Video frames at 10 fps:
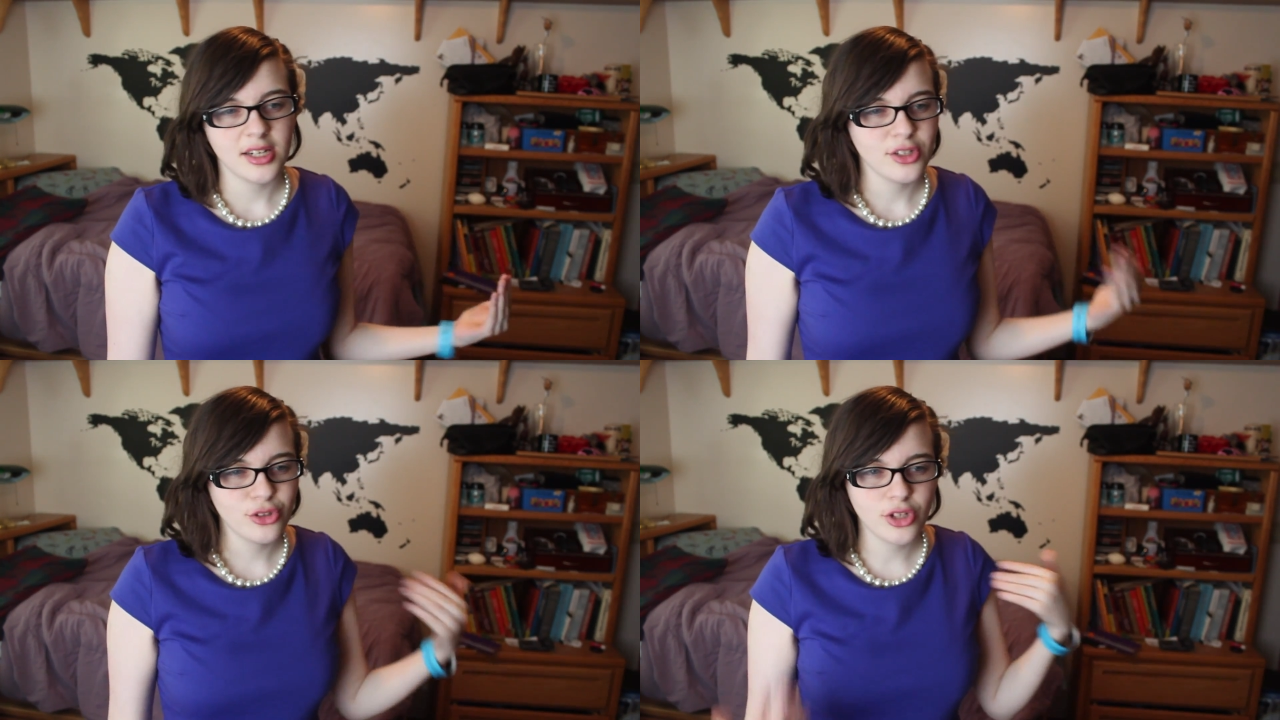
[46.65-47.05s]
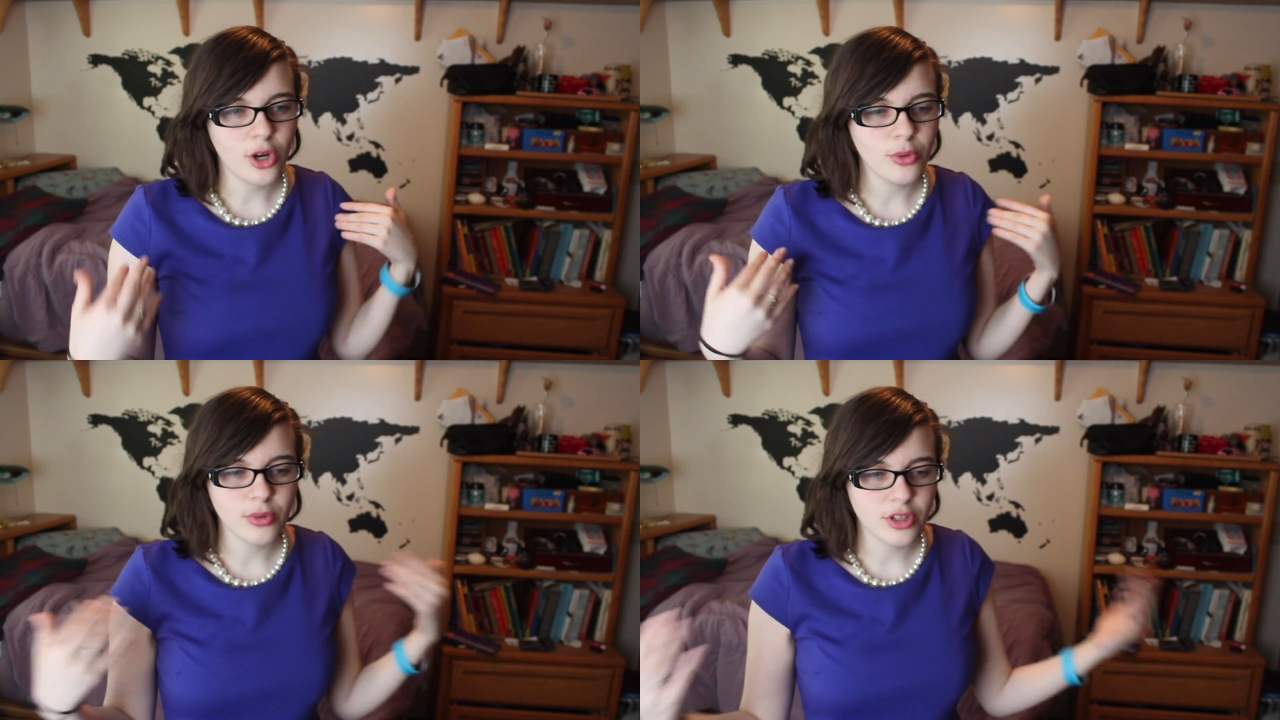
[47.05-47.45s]

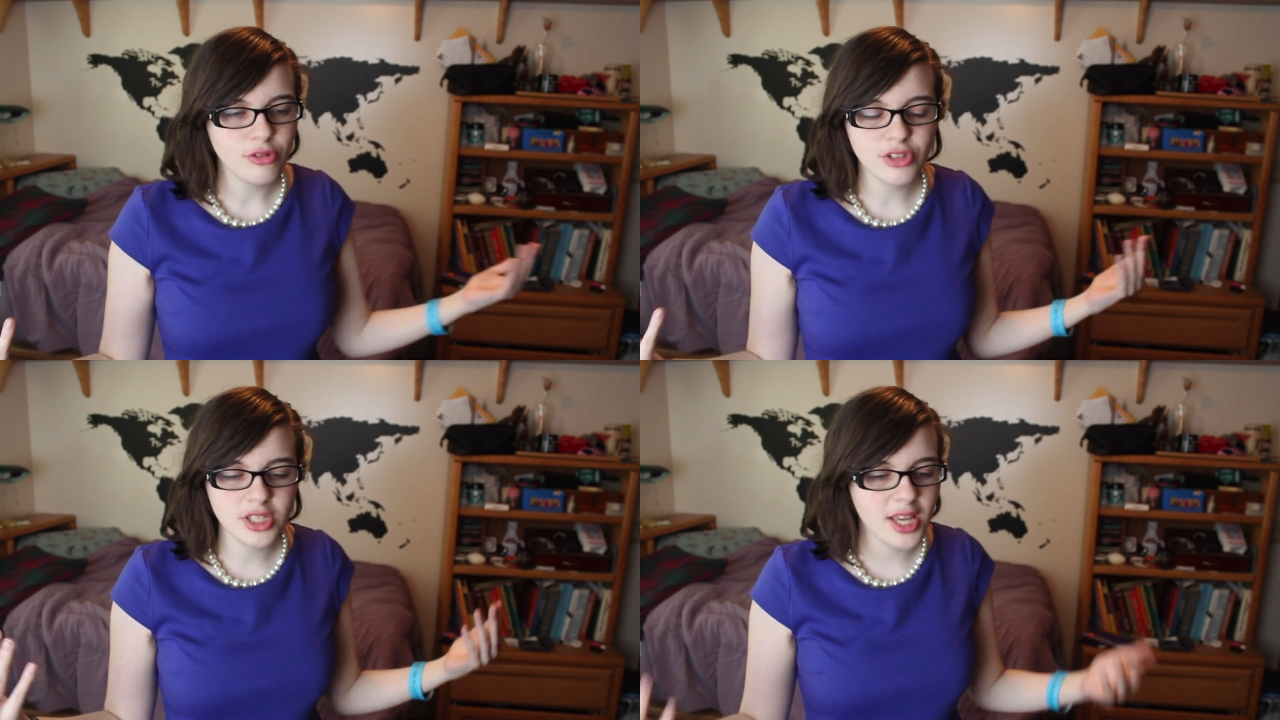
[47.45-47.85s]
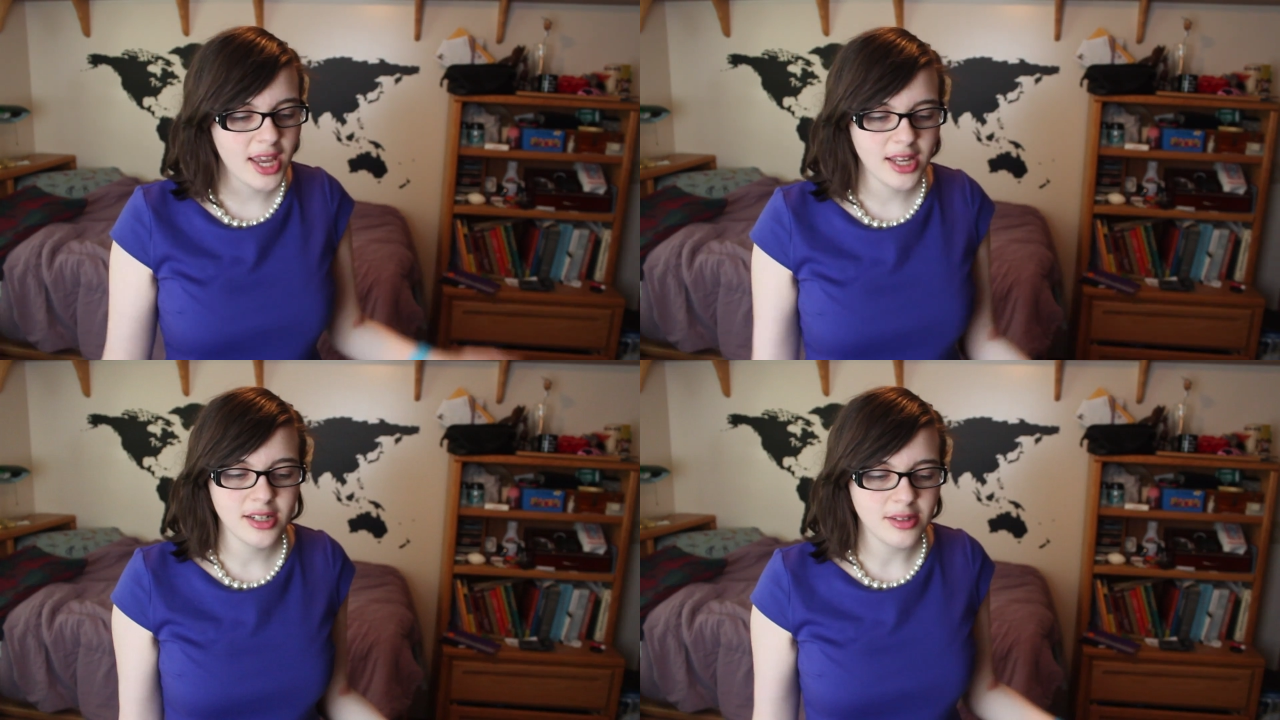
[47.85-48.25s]
So, you just
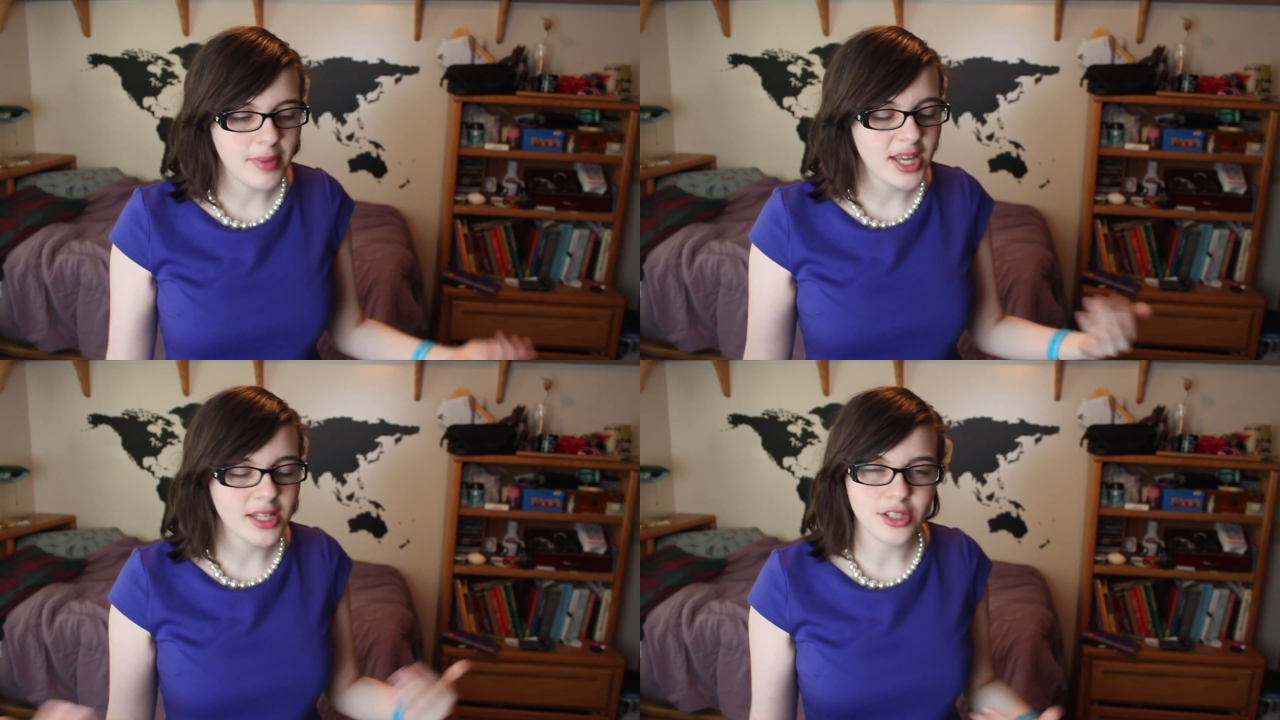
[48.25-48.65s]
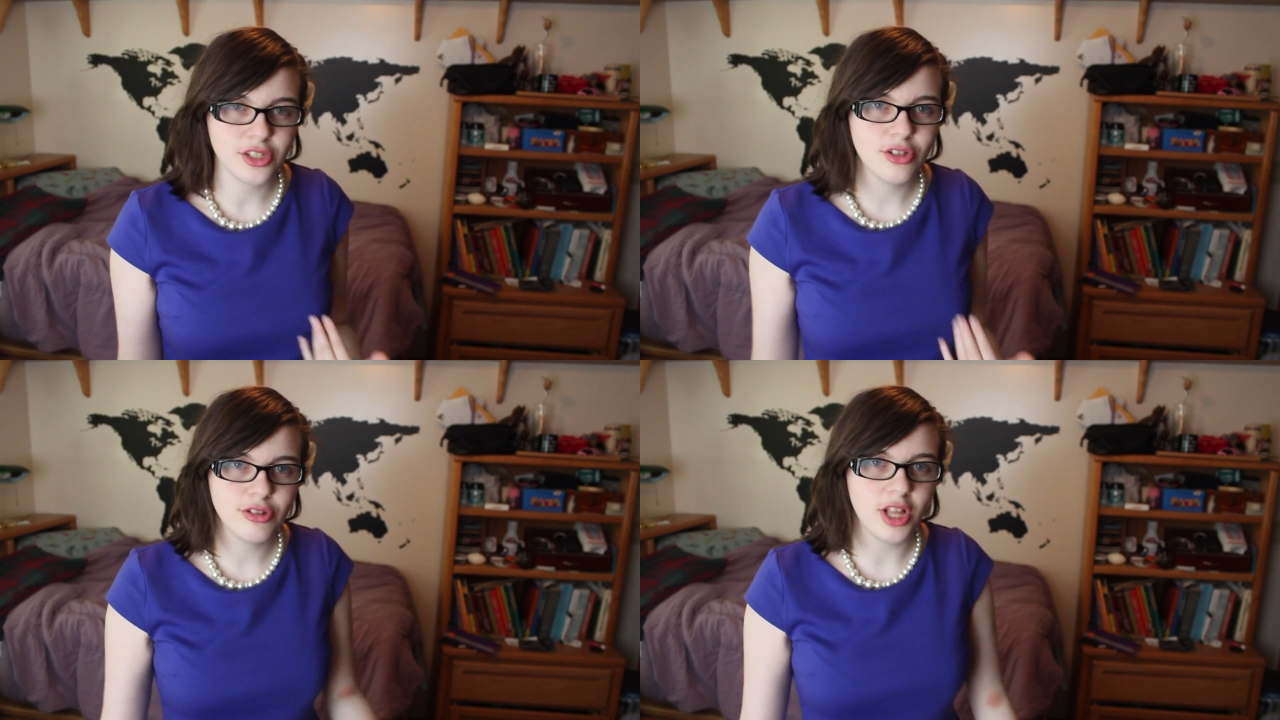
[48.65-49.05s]
can't make an
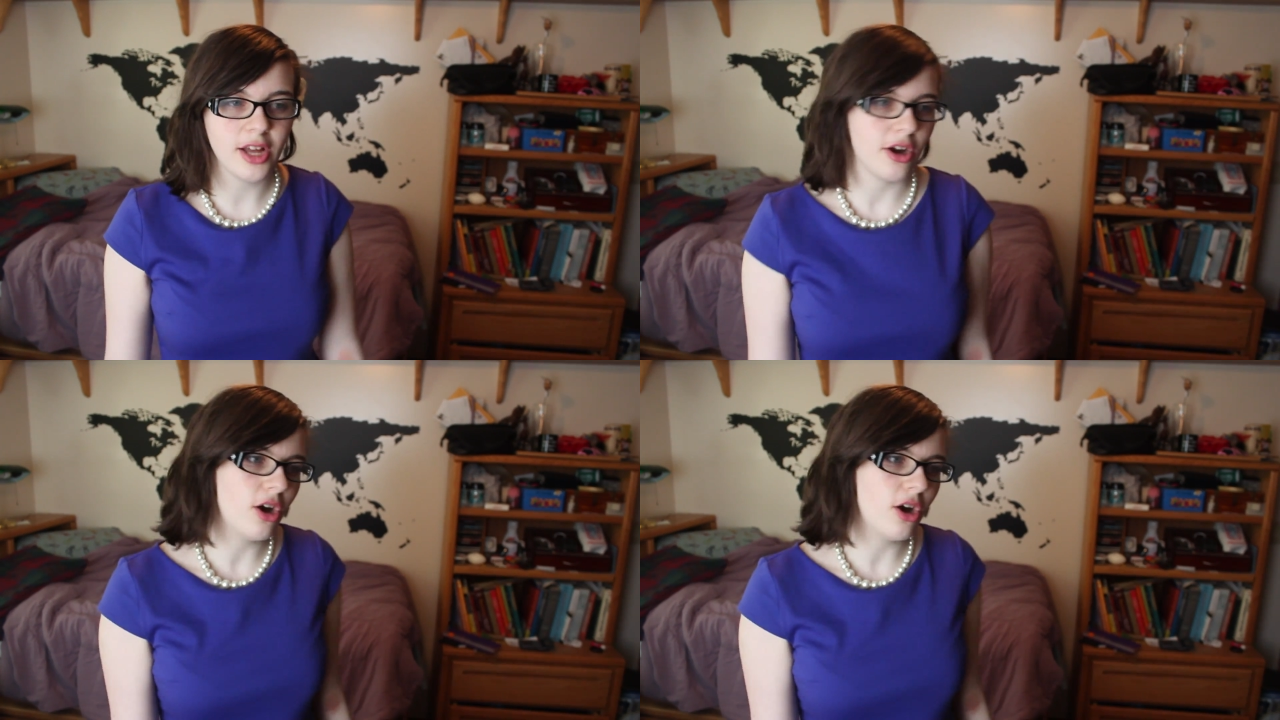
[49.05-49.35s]
excuse like,